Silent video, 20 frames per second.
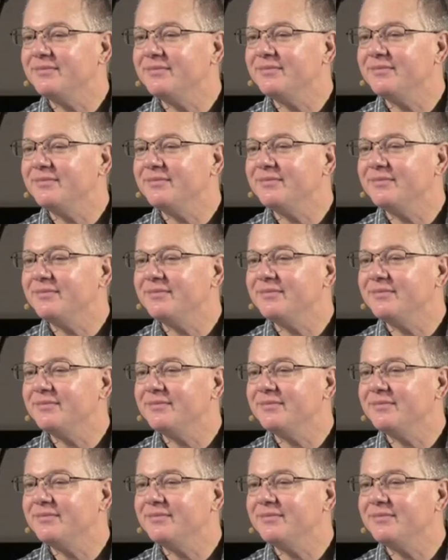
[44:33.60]

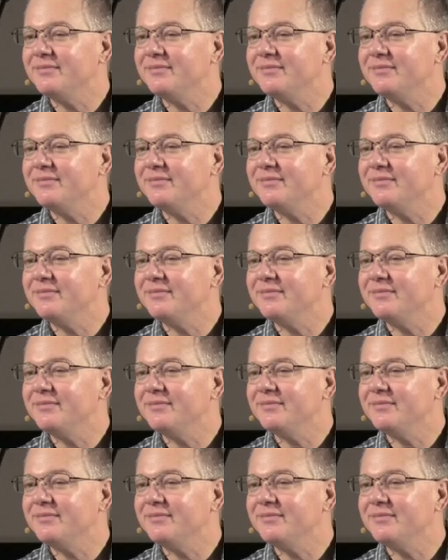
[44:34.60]

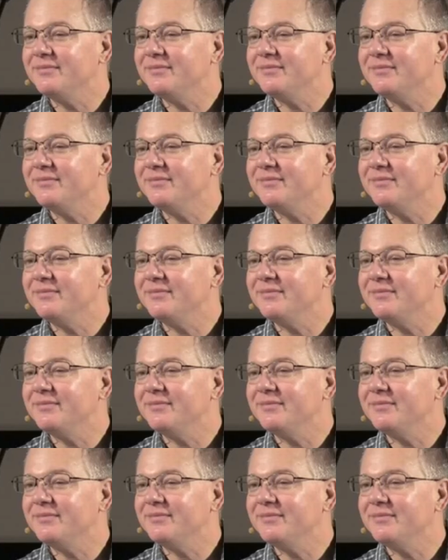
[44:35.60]

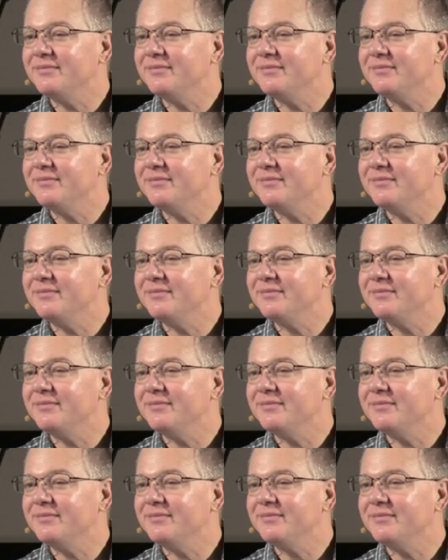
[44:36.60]

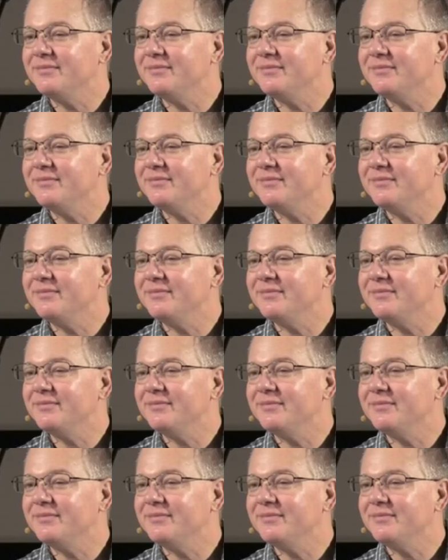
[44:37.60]

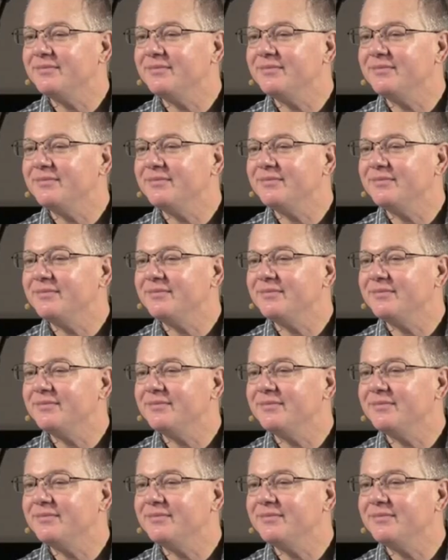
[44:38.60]
No one is speaking in this clip.